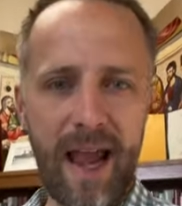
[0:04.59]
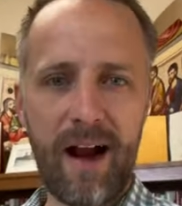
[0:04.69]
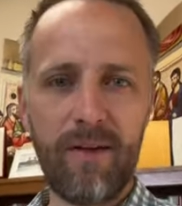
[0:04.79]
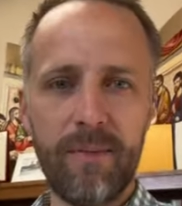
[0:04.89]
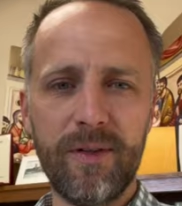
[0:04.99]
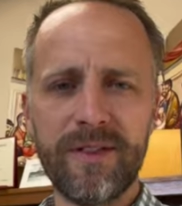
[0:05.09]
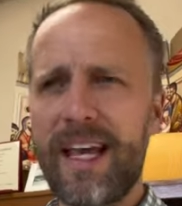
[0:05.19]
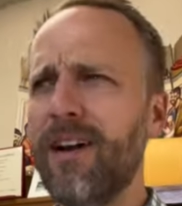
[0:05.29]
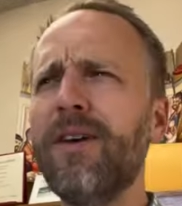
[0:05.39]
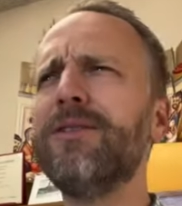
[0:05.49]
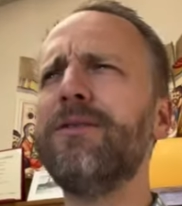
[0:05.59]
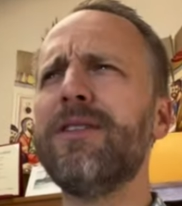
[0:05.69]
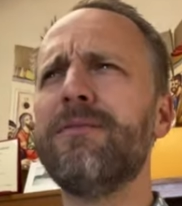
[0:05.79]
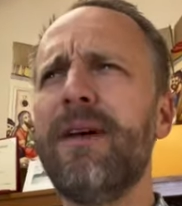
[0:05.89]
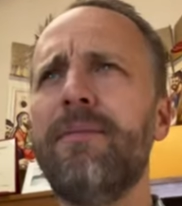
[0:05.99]
parables and also
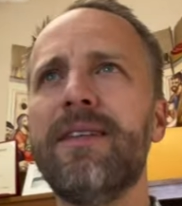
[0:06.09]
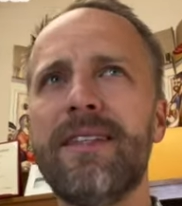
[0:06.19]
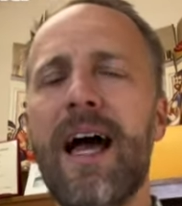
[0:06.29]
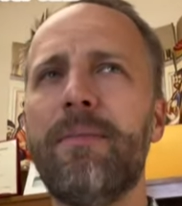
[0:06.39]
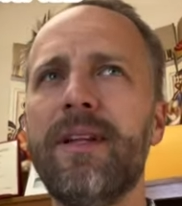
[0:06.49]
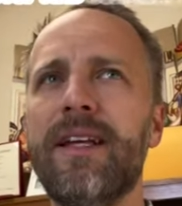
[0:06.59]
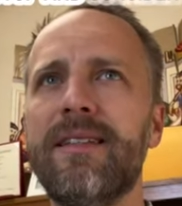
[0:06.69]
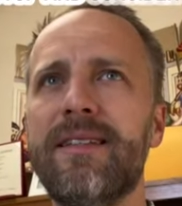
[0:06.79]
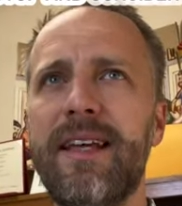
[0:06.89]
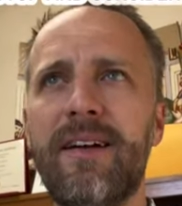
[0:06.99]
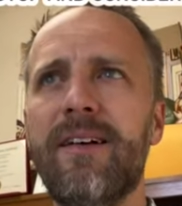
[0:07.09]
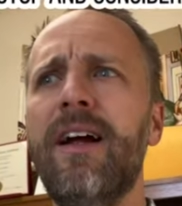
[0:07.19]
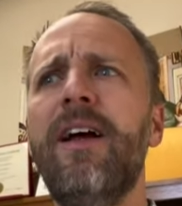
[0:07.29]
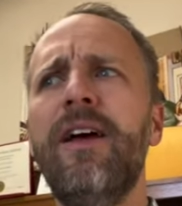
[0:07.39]
just made me stop and consider